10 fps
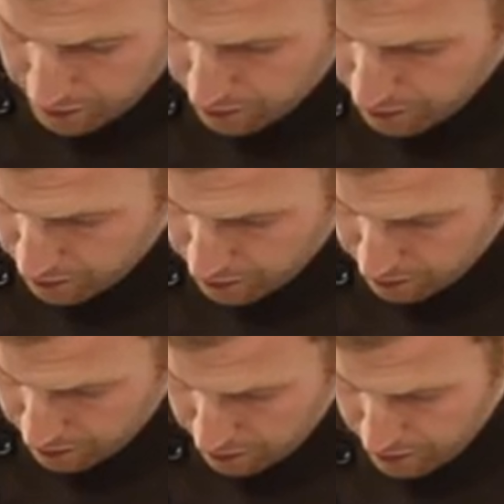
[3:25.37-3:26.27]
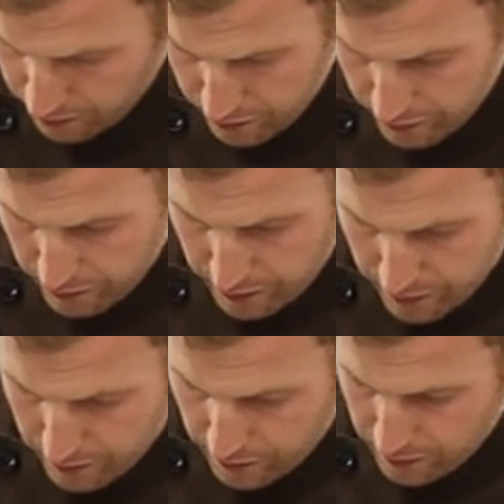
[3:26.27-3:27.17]

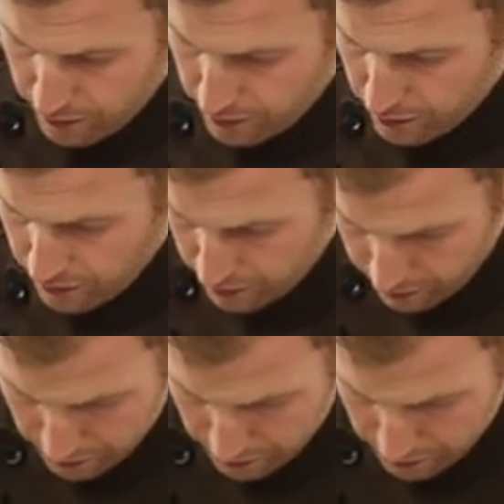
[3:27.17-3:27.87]
Nothing is said.